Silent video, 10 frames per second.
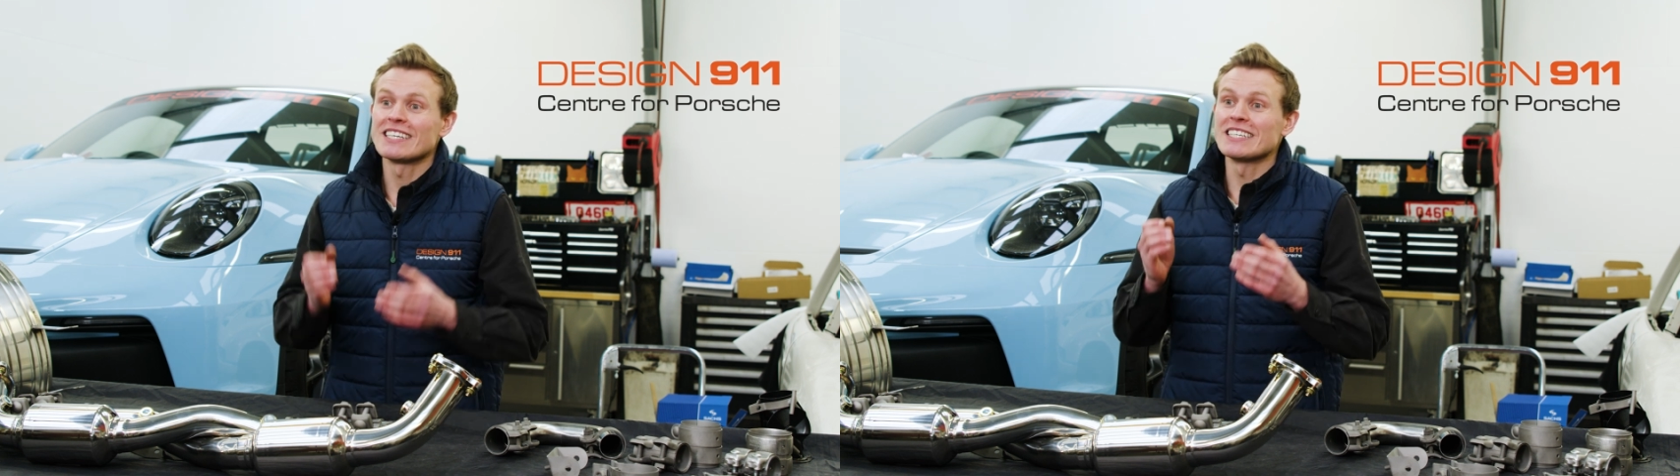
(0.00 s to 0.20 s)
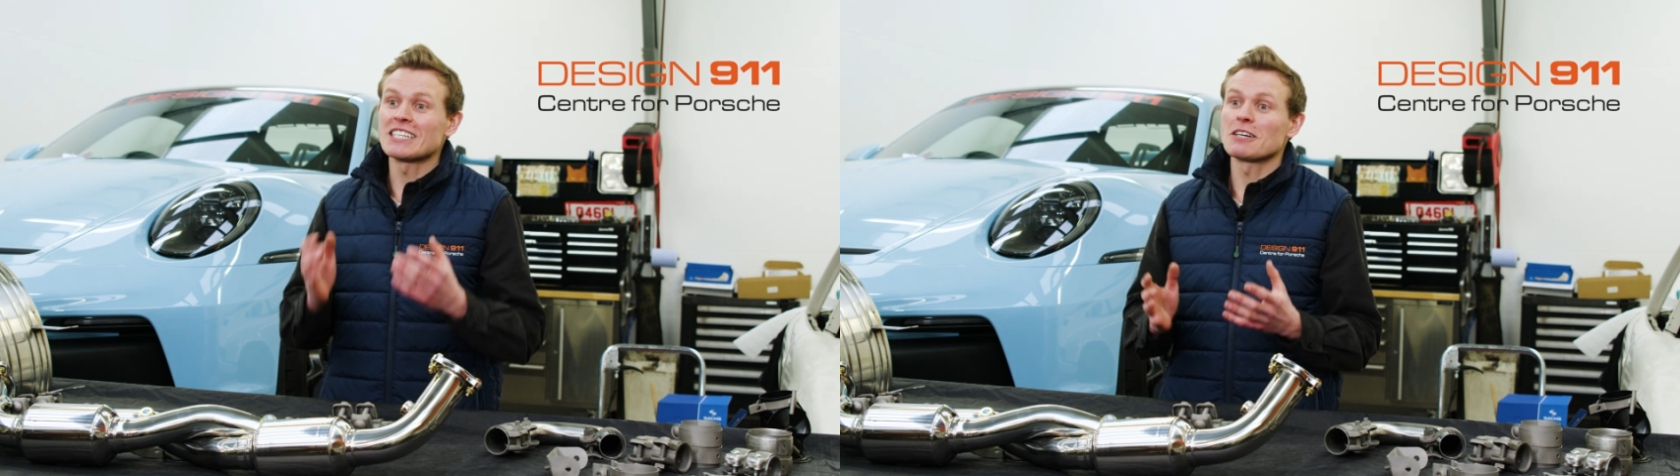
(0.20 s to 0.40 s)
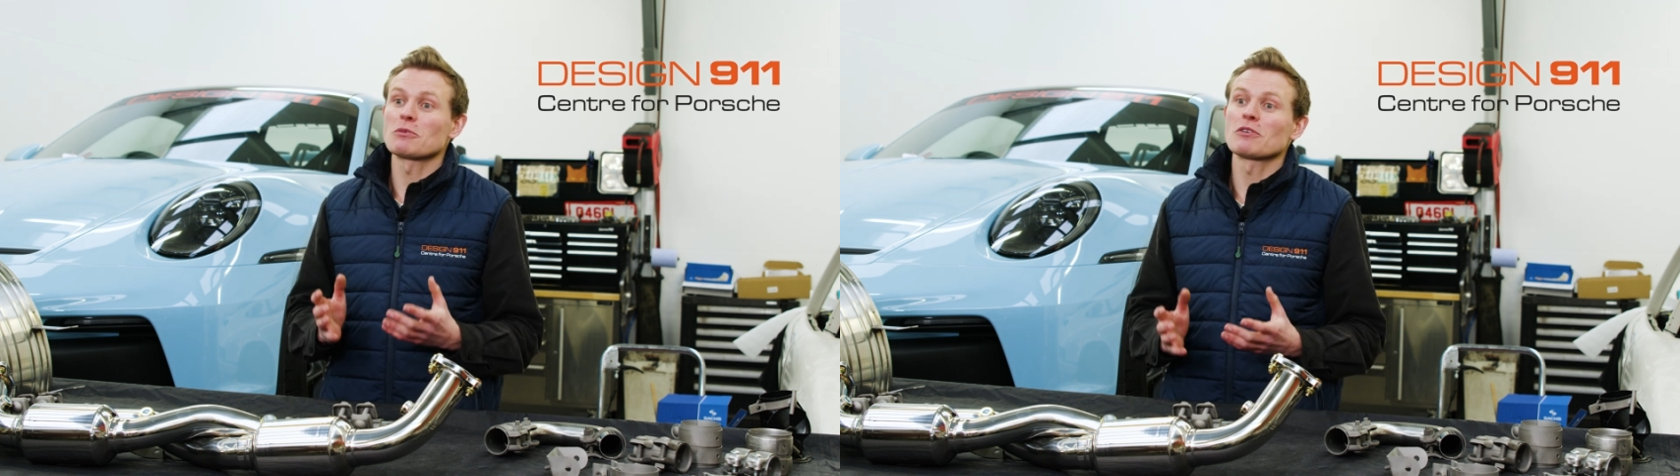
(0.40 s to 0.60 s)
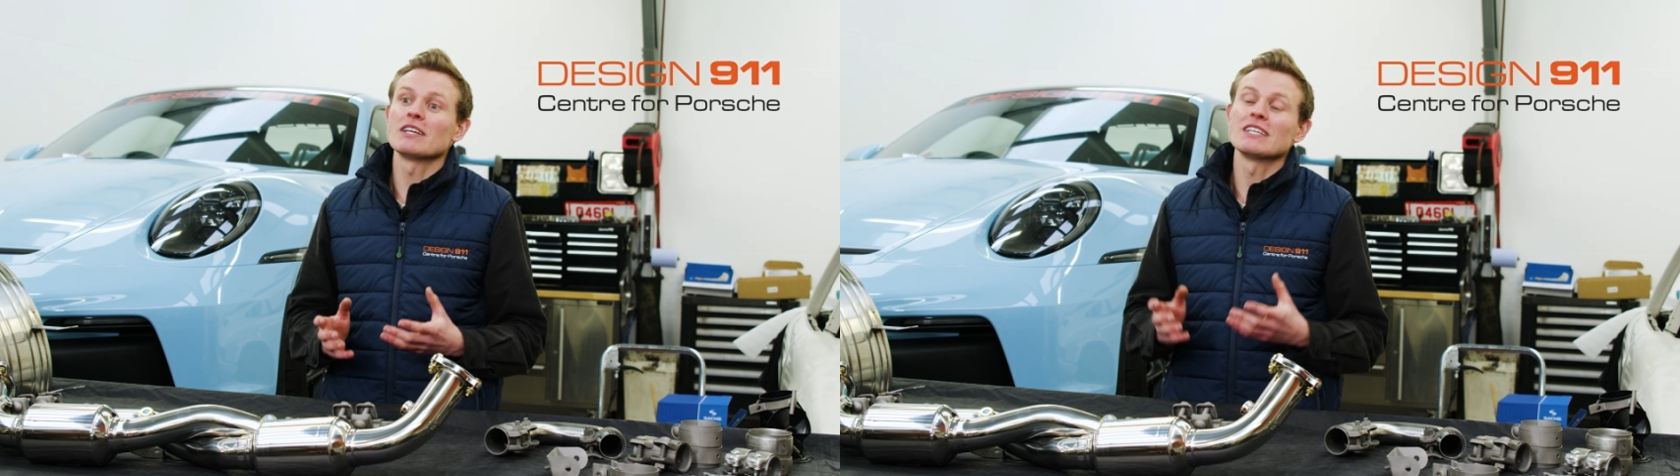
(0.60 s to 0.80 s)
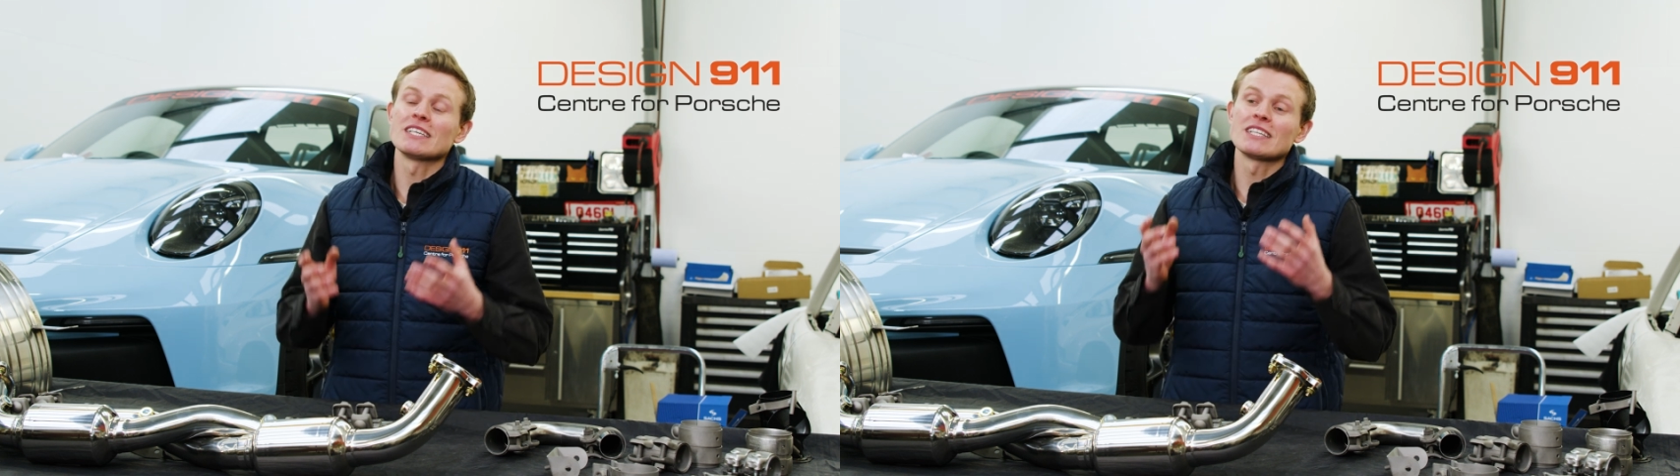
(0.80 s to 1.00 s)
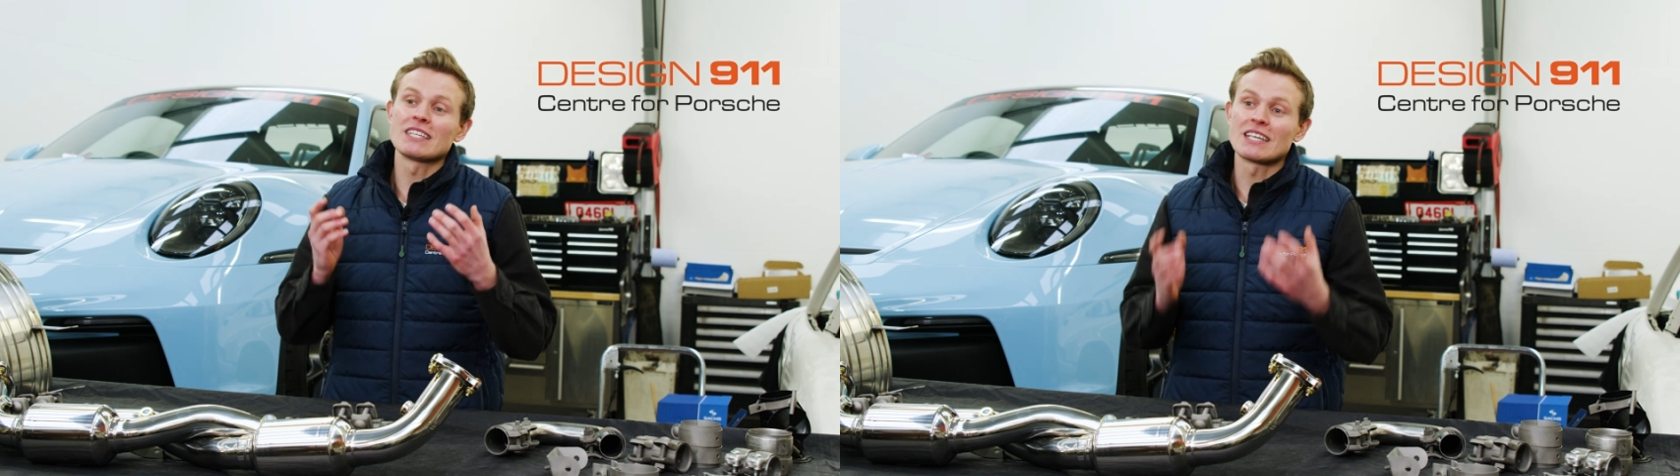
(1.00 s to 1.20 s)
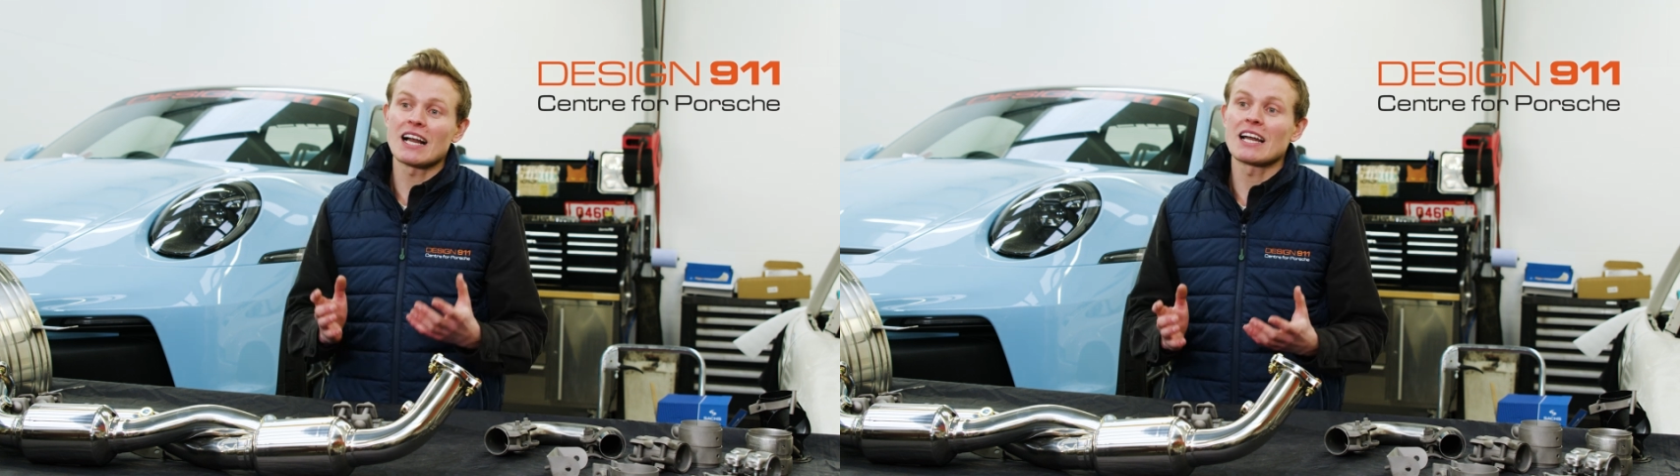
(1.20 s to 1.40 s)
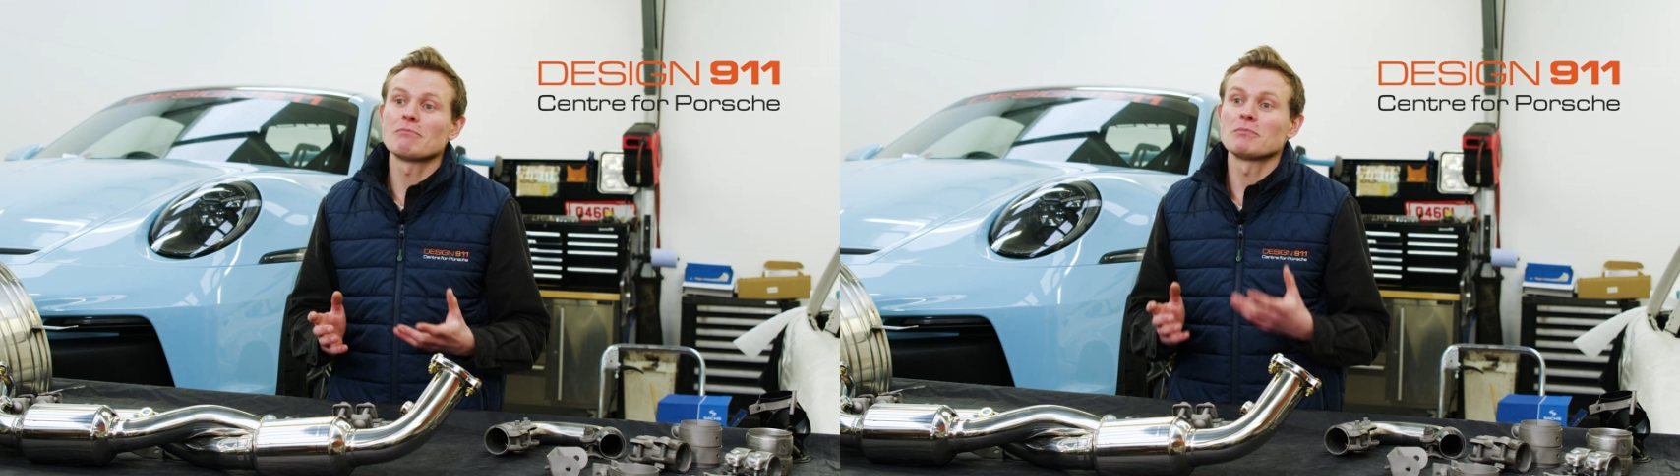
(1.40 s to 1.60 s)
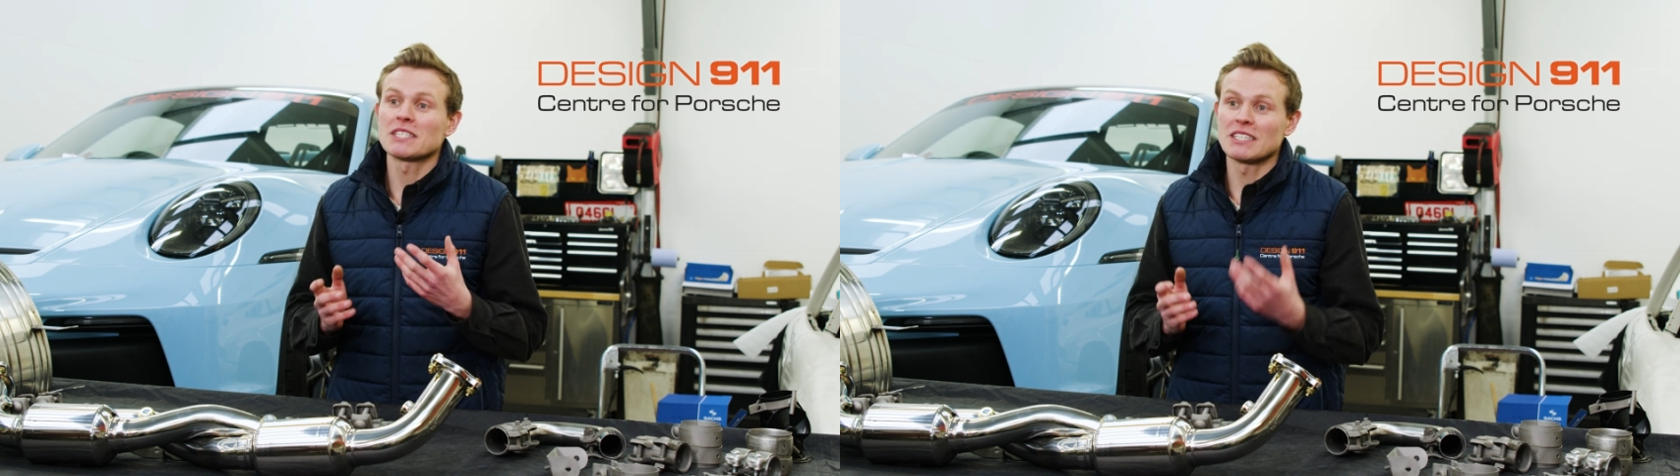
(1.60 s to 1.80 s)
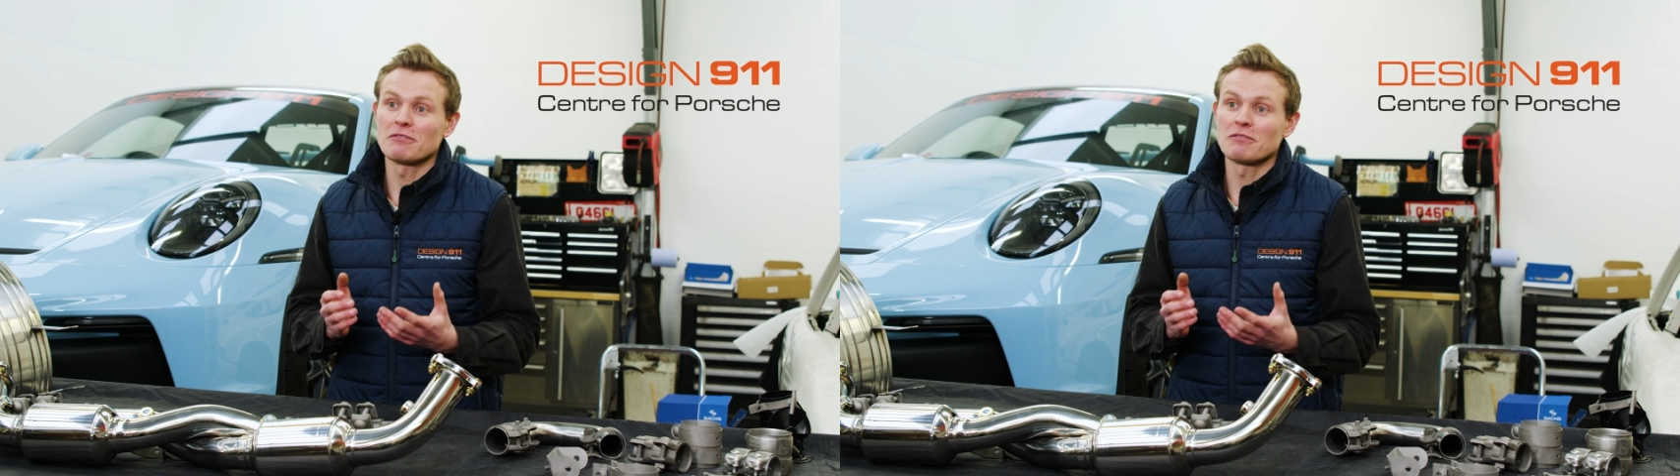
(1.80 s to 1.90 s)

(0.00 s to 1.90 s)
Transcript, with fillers: is upgrading the clamps